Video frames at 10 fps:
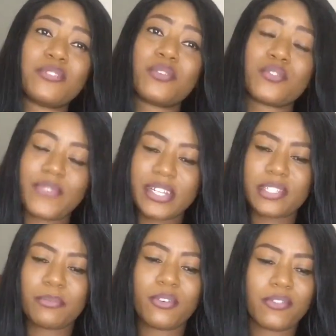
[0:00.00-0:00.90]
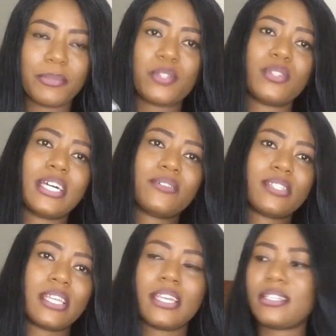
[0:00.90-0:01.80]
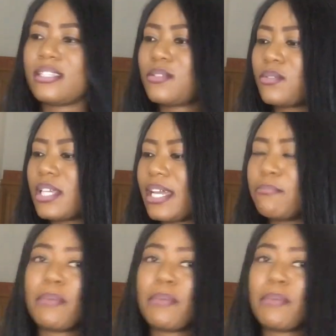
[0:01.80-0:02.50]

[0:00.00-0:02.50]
It was very small for me to now say this was high.